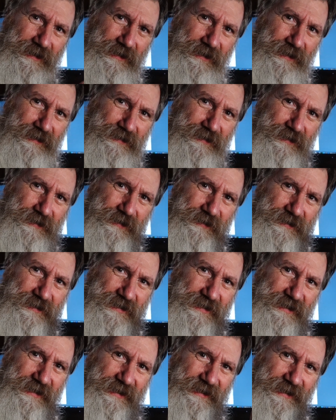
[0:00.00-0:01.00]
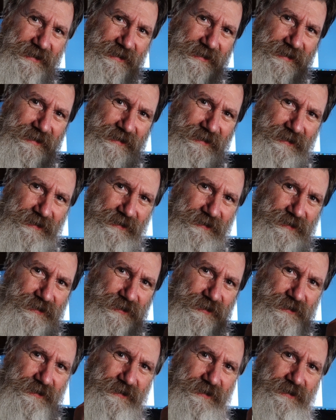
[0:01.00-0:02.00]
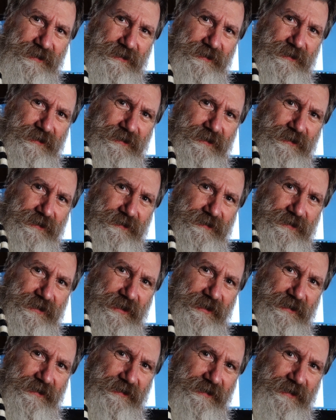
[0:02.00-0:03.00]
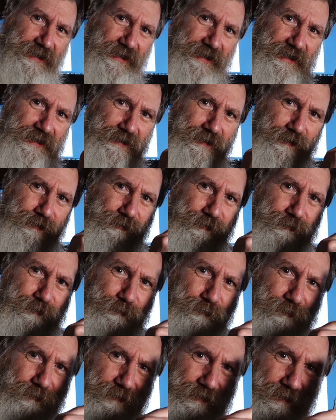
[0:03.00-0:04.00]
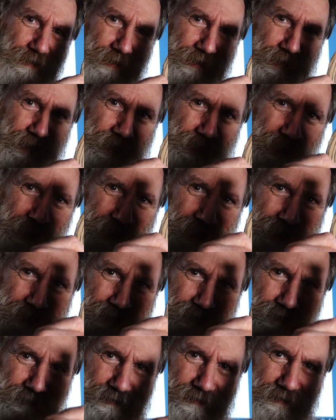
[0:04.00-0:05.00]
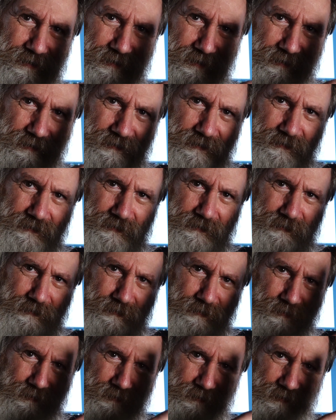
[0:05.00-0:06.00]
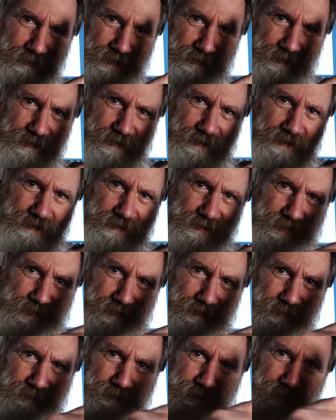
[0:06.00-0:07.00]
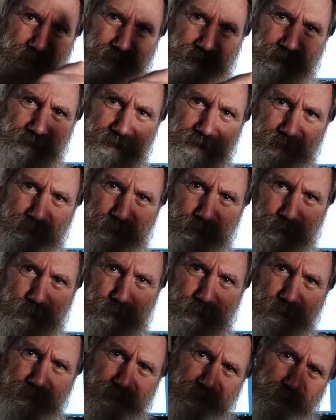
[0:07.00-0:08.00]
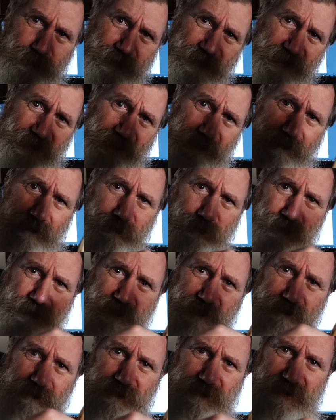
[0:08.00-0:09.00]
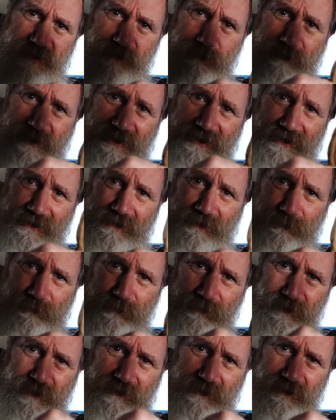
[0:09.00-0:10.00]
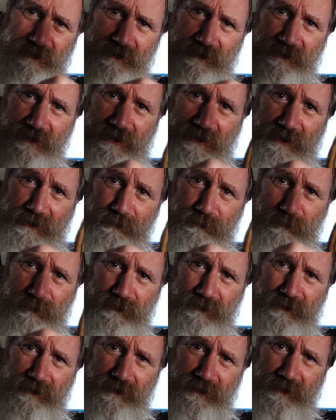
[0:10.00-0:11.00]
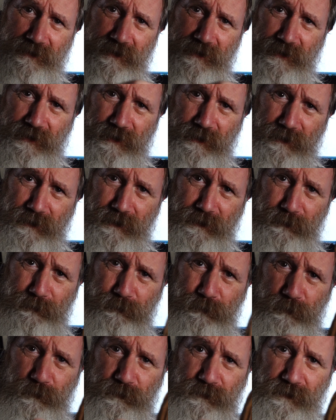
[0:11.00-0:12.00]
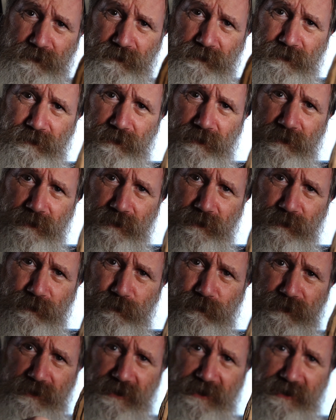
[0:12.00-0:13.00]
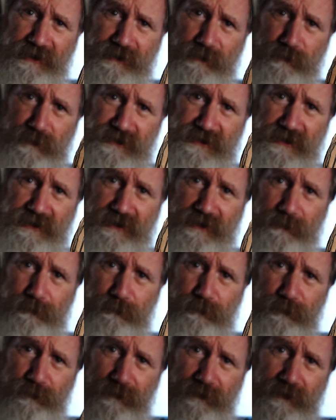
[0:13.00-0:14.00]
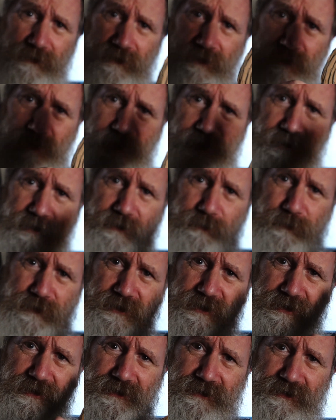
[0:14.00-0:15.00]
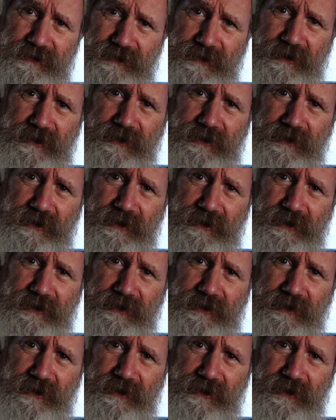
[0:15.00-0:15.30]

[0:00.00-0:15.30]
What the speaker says: As you can see, just taking that out, and here it is. The new coffee bag, well, tea bag. Yeah, playing with it, but